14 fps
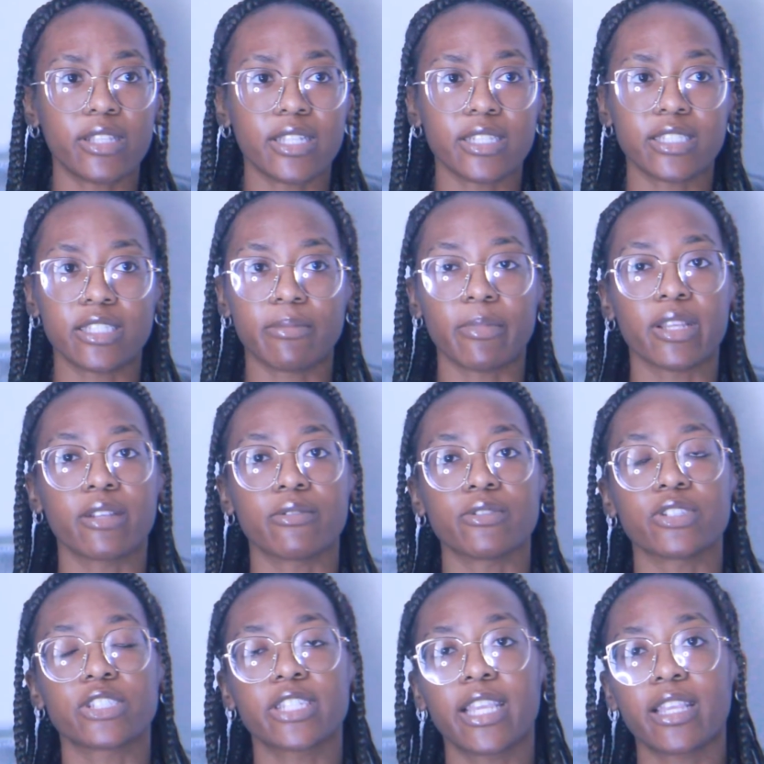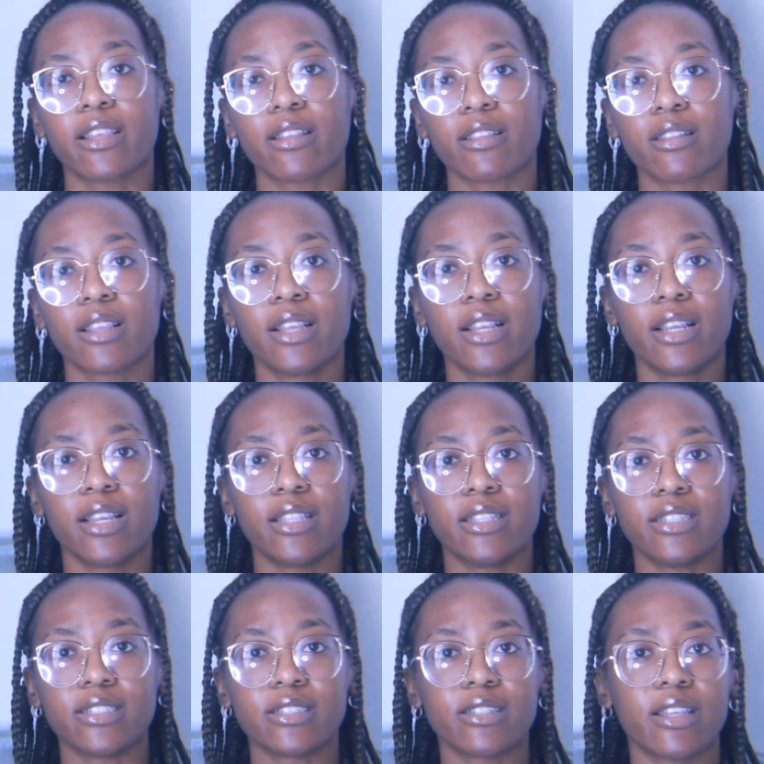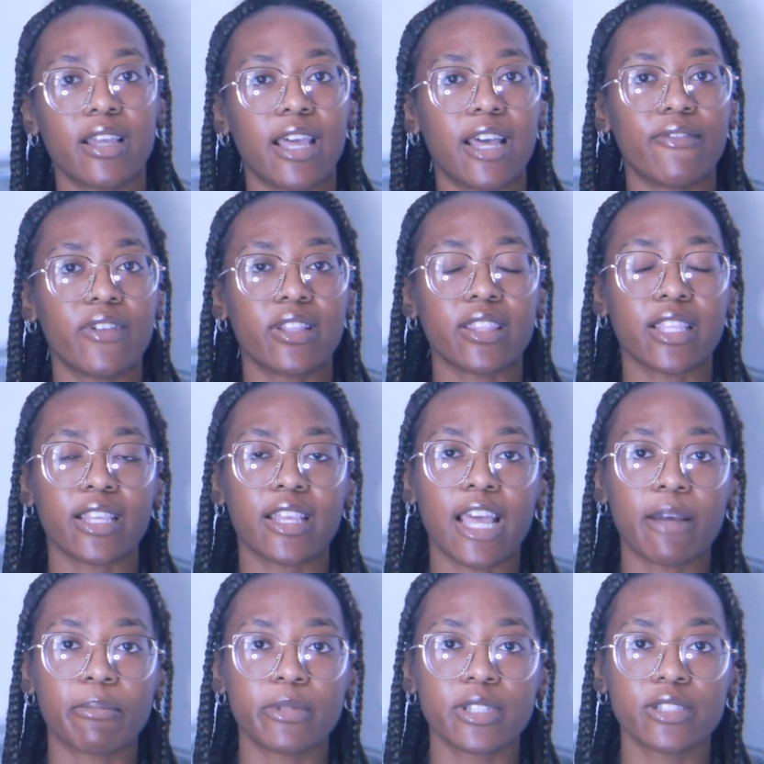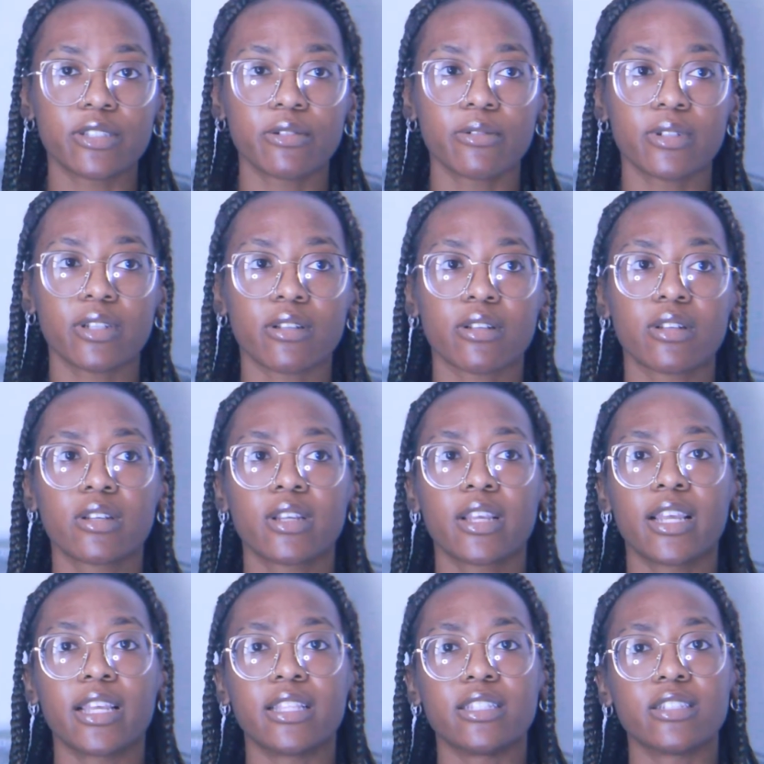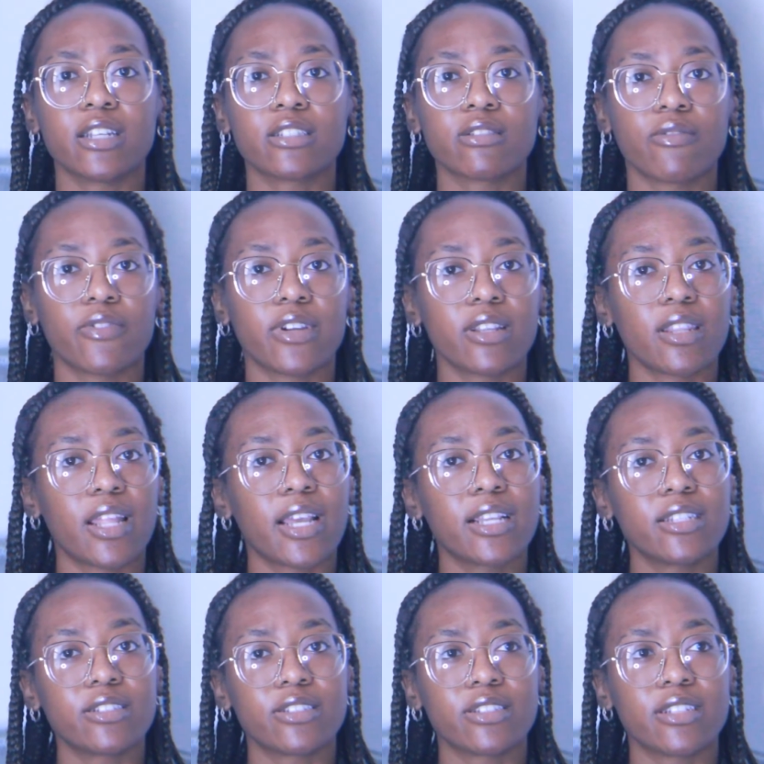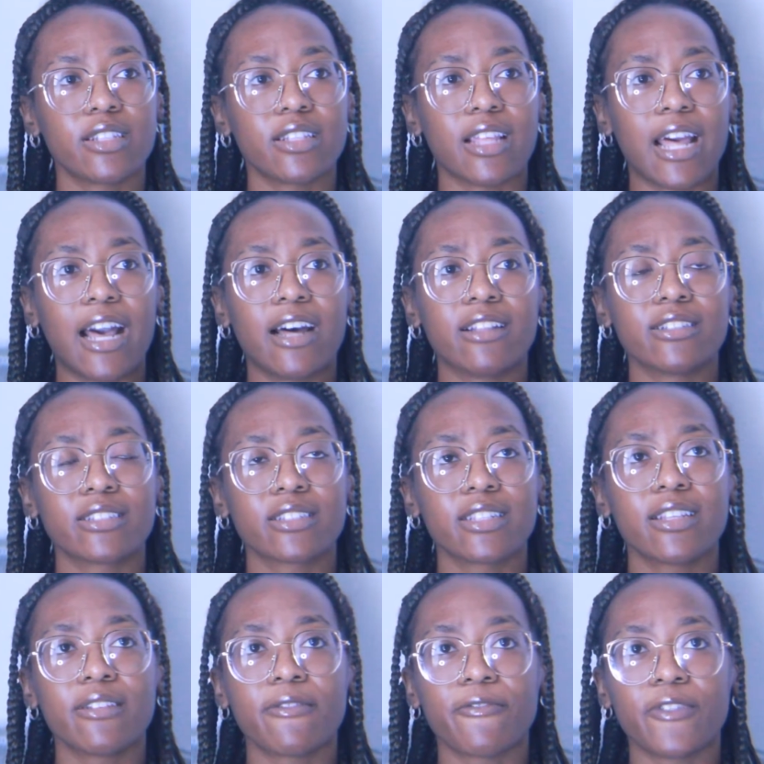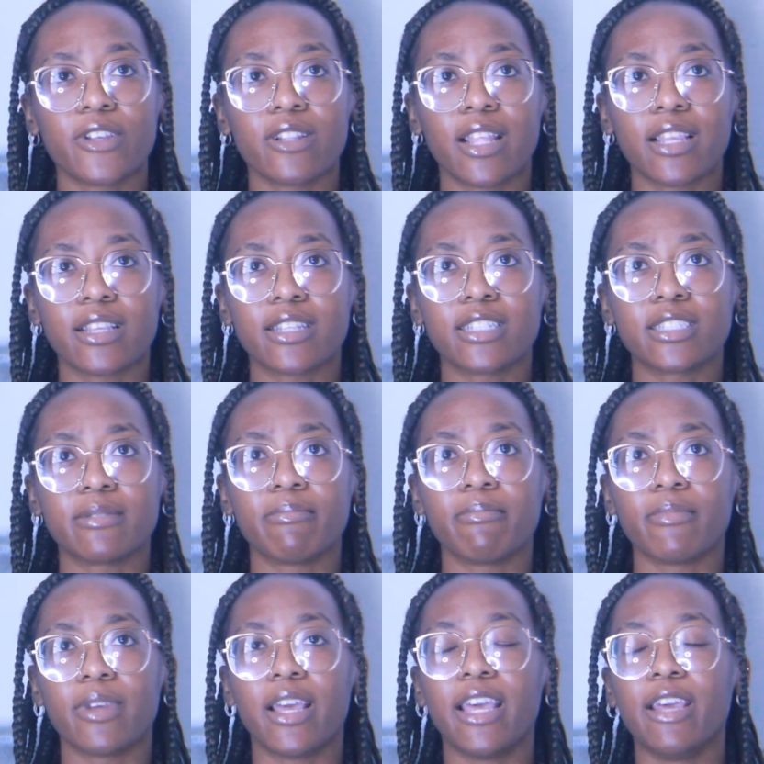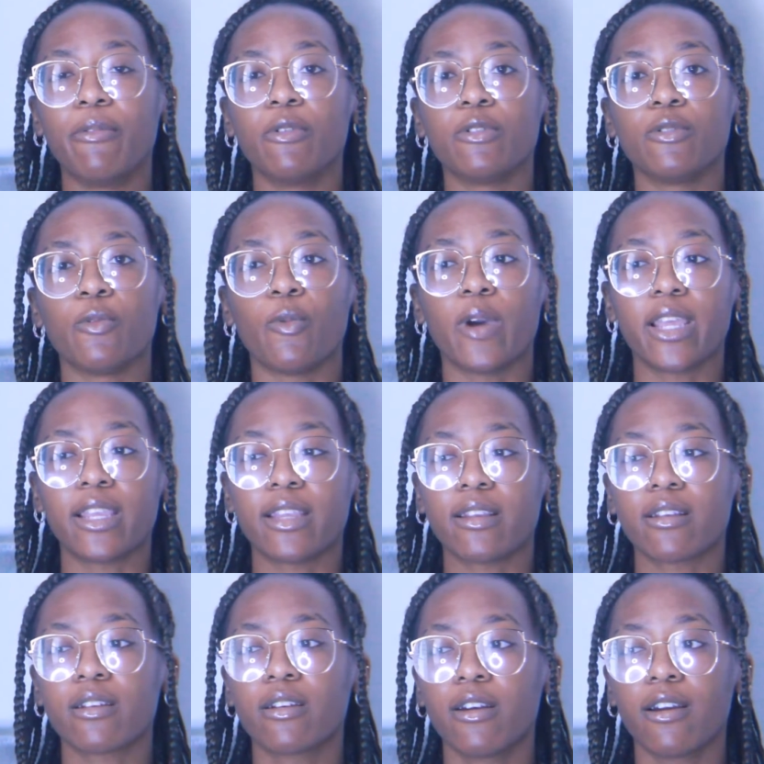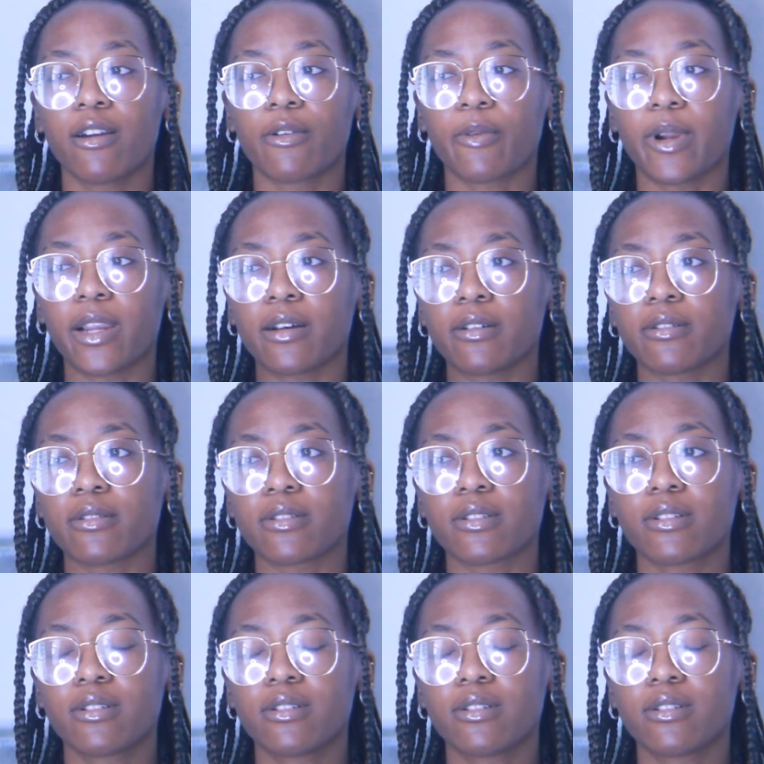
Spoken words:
It didn't seem like it was shaking and didn't have anything happening to it, and it's also very light. I honestly feel like it would weigh around